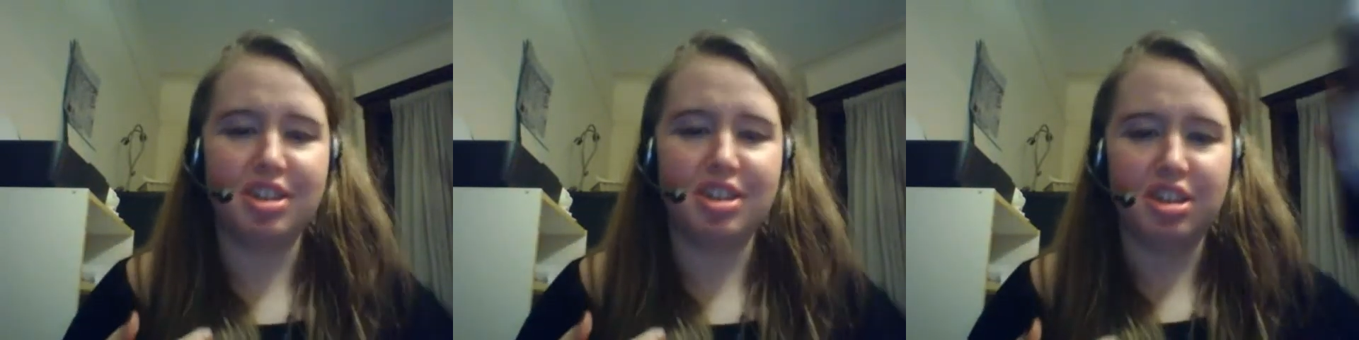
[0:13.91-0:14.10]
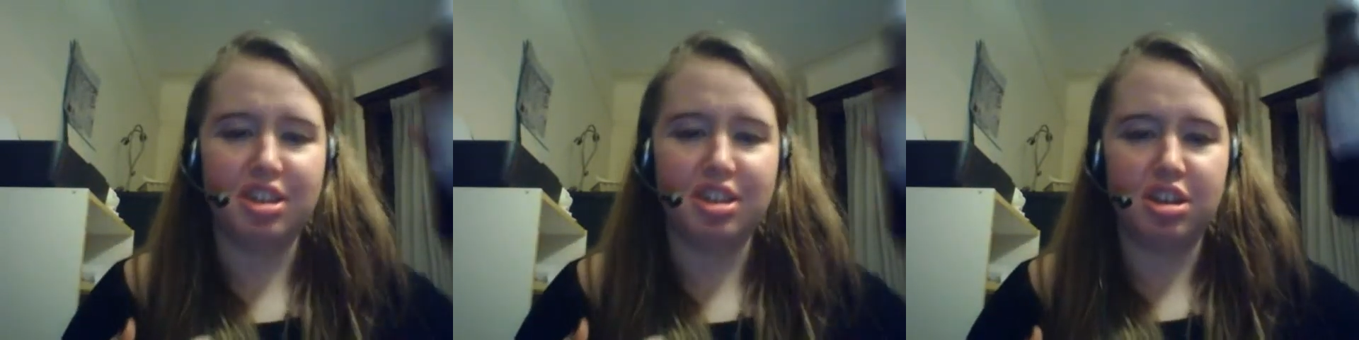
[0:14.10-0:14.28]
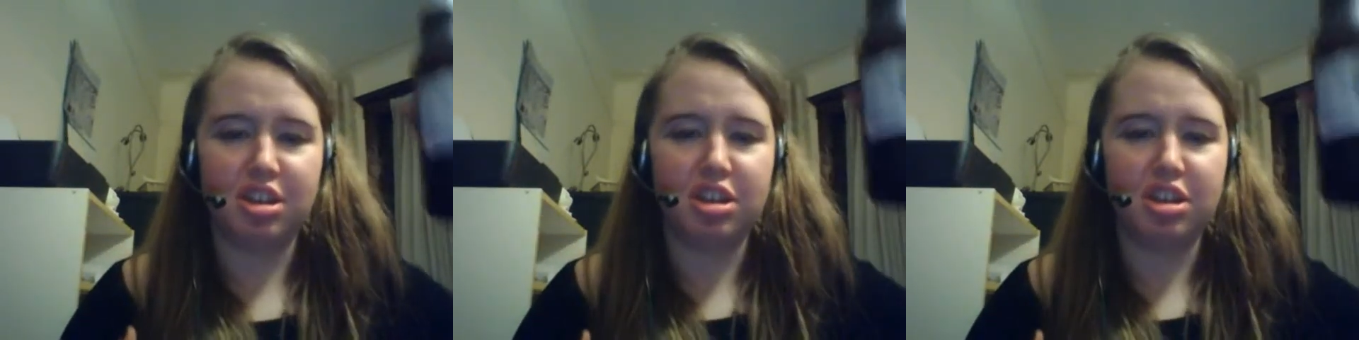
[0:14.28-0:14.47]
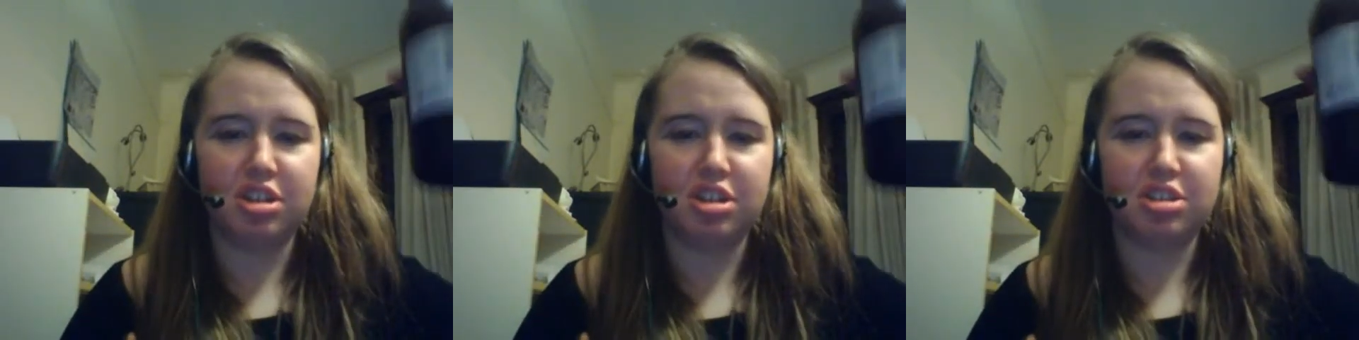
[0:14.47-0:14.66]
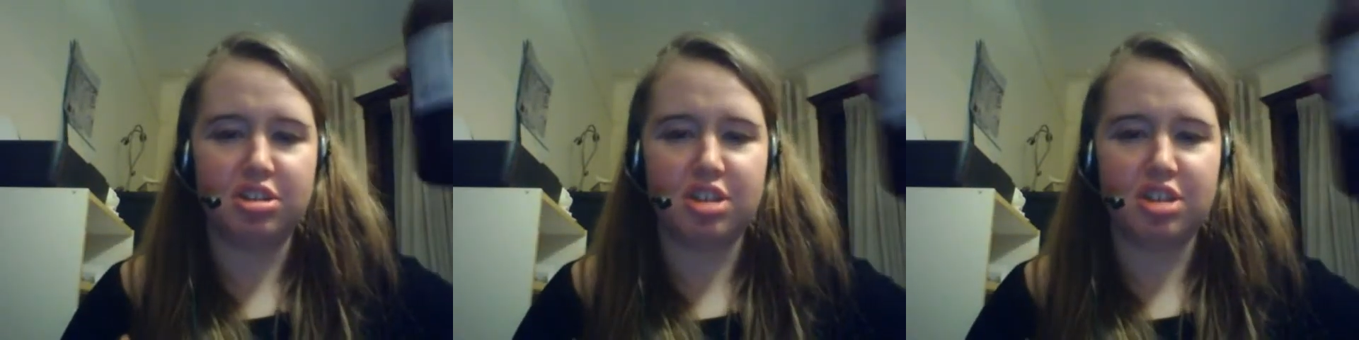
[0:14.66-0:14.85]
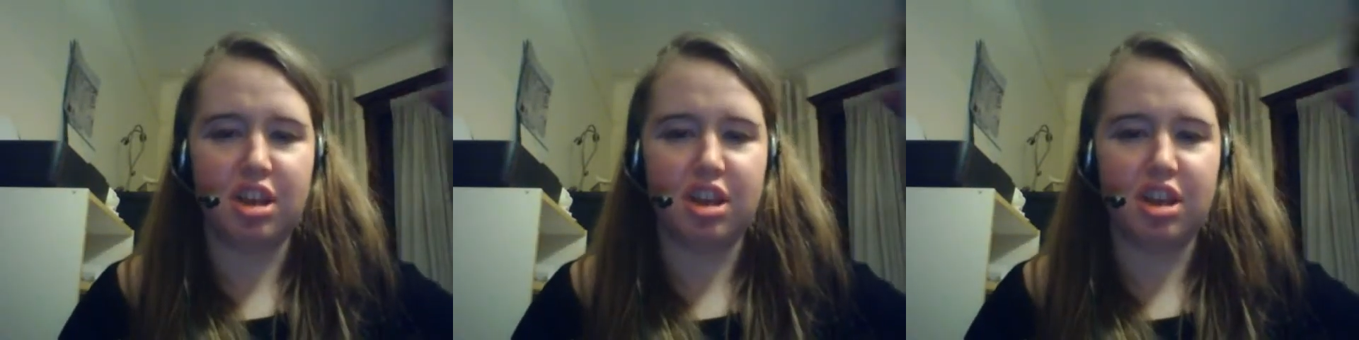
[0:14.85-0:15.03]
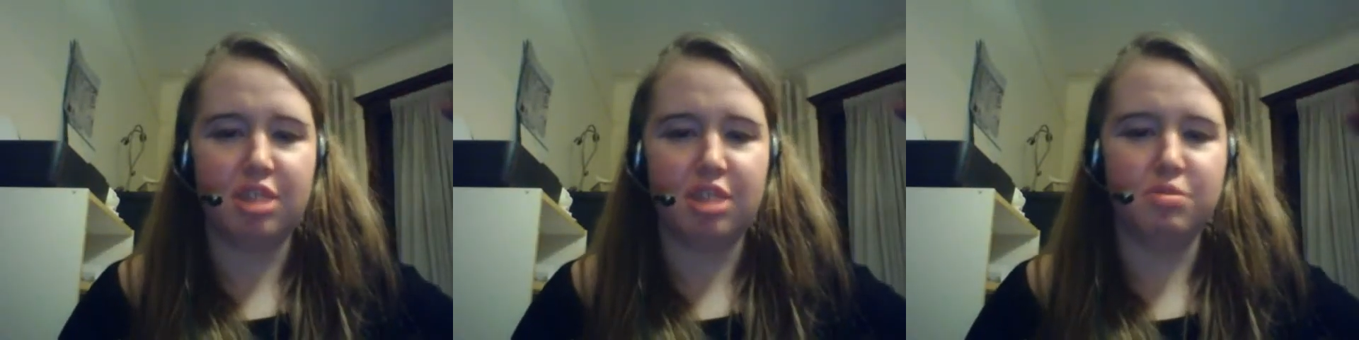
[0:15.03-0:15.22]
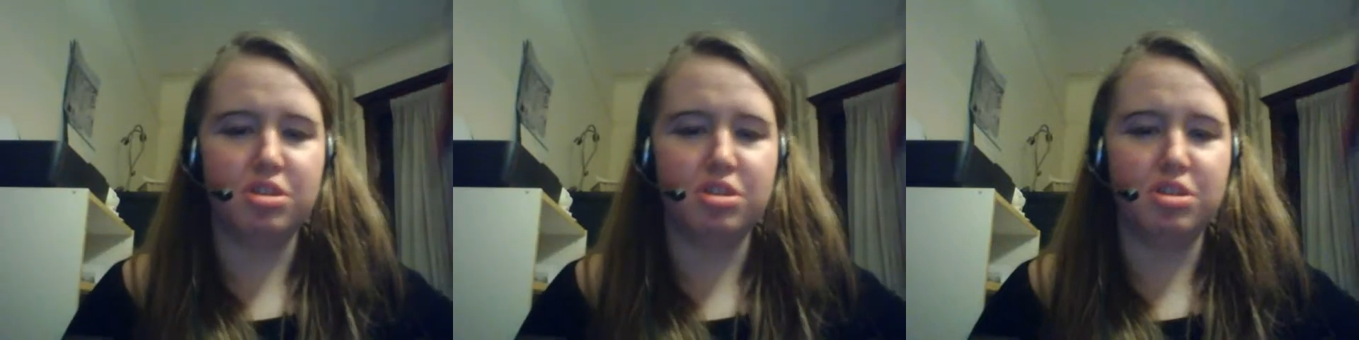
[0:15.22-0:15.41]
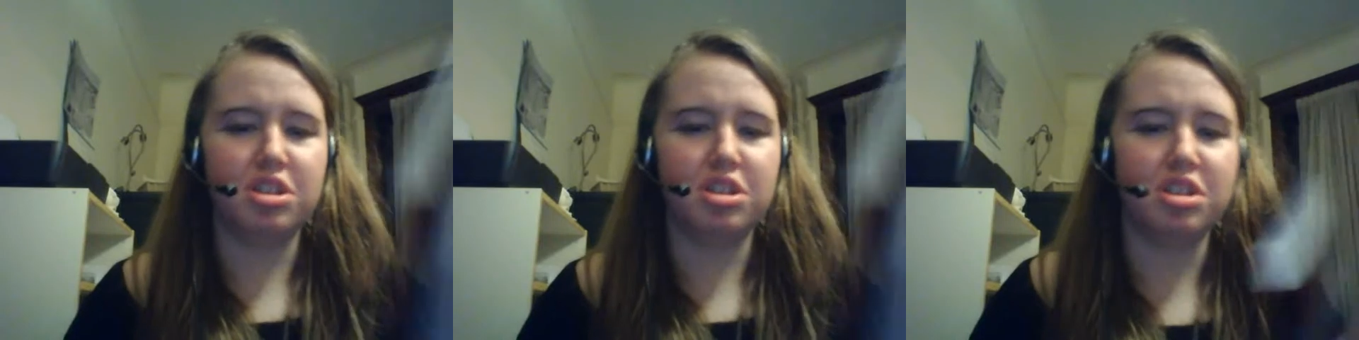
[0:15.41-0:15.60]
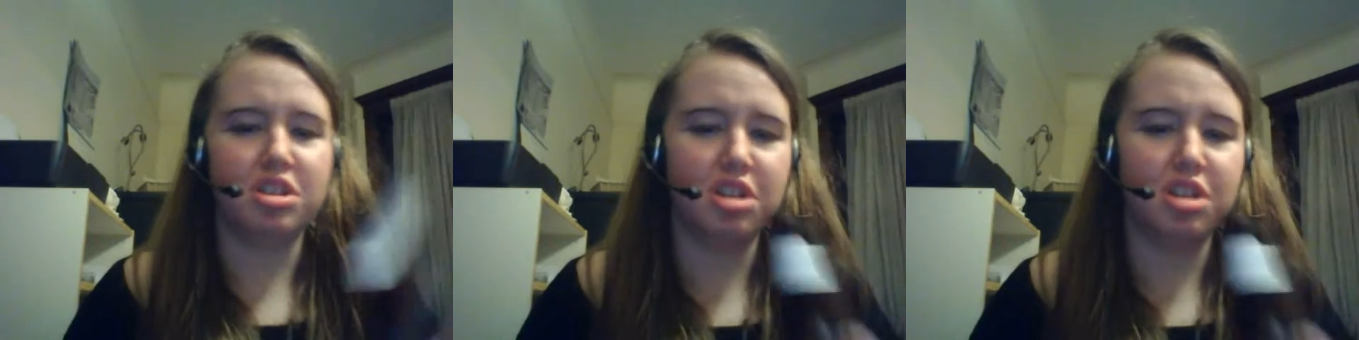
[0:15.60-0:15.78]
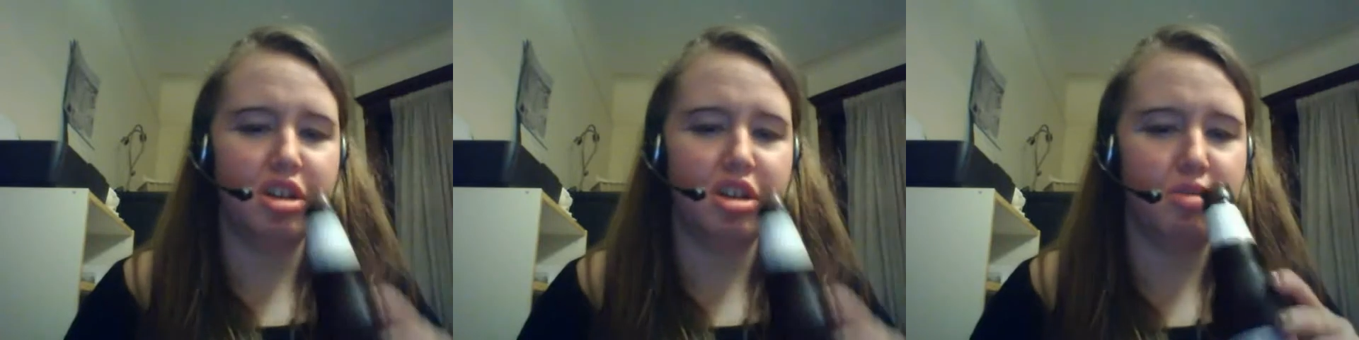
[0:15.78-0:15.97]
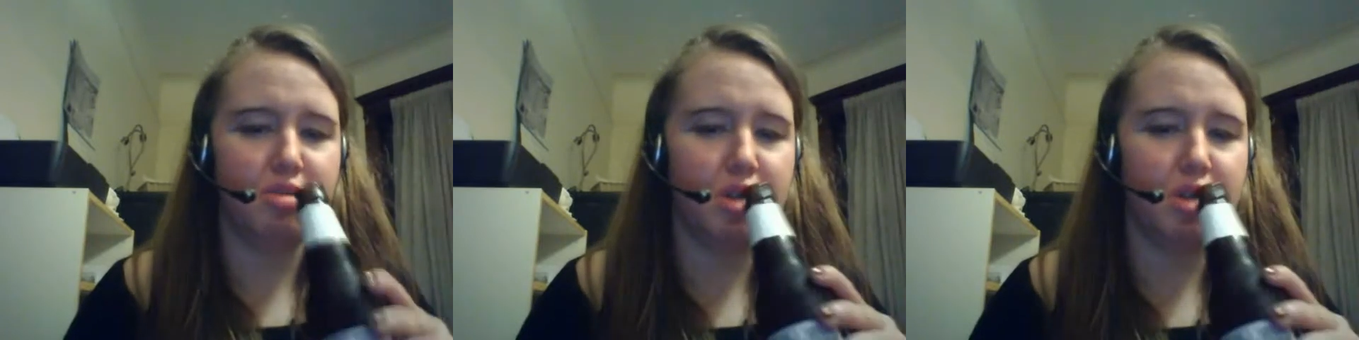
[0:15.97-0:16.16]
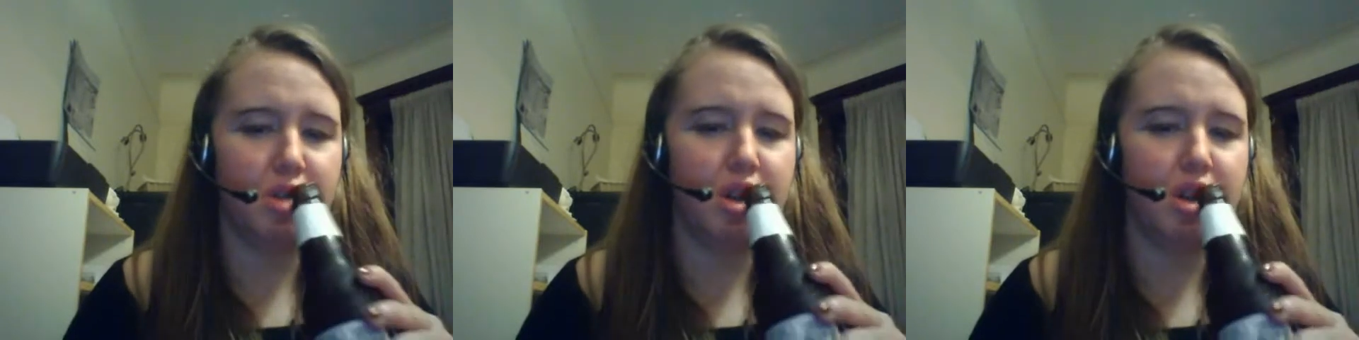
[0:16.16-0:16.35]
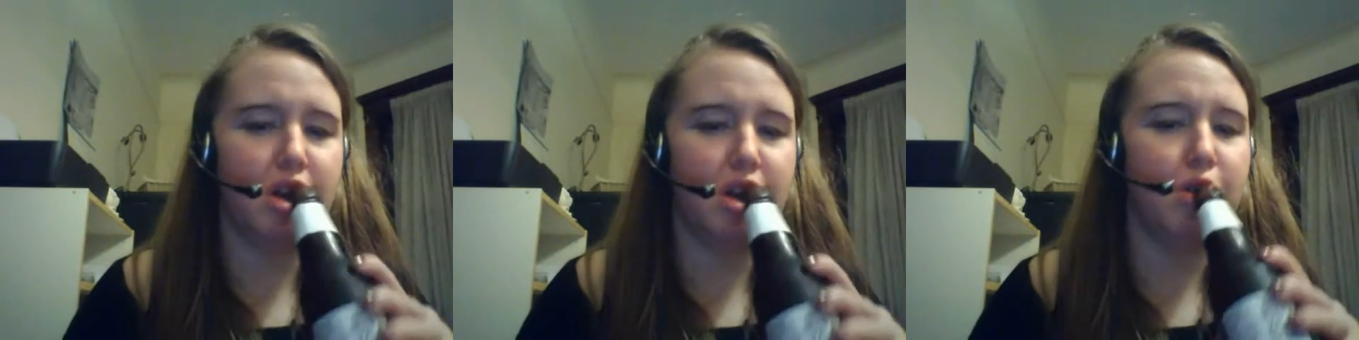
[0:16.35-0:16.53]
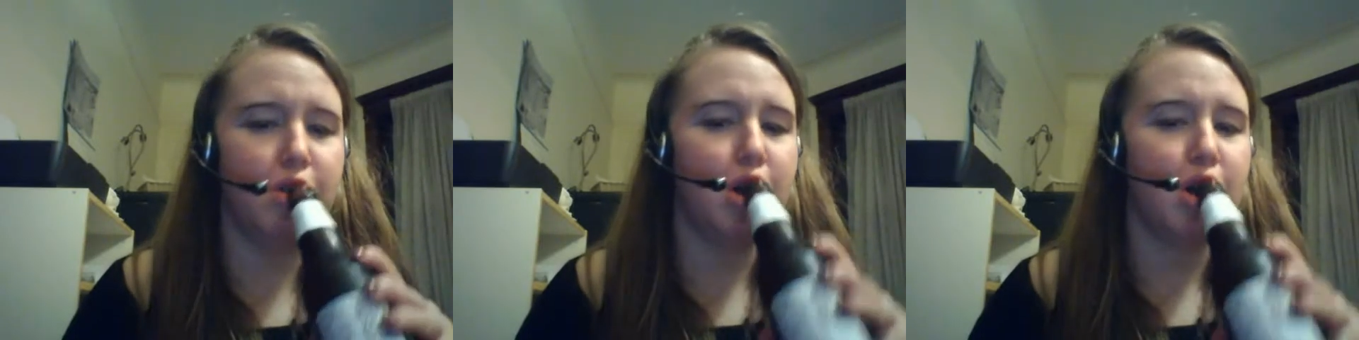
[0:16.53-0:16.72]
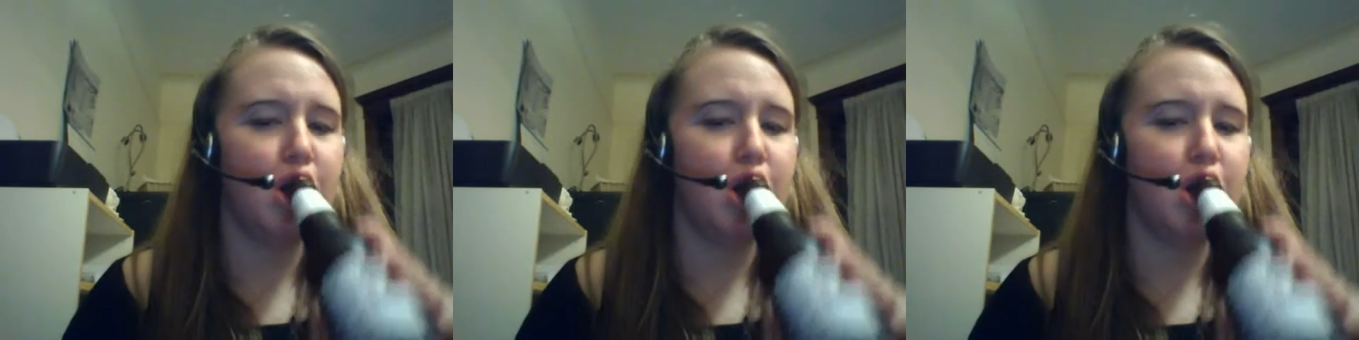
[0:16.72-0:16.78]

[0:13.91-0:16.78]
Yes, I am drinking cider right now.